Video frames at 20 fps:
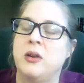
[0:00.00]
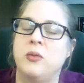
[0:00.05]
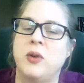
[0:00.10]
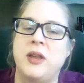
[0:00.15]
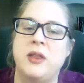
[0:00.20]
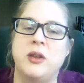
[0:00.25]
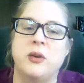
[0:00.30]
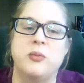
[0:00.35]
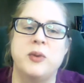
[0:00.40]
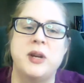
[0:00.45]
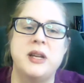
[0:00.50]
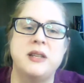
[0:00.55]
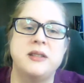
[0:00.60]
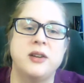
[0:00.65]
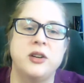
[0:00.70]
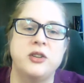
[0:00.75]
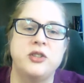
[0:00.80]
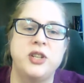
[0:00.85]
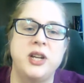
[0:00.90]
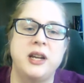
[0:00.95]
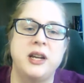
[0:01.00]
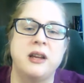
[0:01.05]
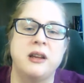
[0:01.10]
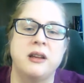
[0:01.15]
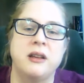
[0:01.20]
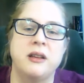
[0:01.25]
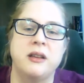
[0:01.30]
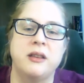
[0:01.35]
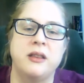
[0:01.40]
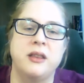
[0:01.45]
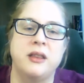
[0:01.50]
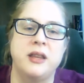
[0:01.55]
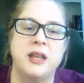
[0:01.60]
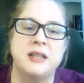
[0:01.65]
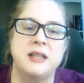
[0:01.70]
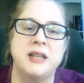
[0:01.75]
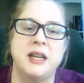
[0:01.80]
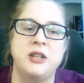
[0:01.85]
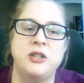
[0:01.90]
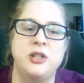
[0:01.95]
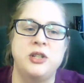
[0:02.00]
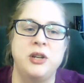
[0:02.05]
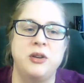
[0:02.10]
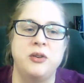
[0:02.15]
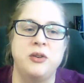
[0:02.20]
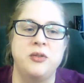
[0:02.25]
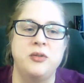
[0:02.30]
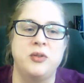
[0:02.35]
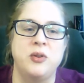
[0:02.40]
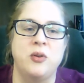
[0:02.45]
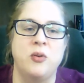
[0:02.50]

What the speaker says: either researching these issues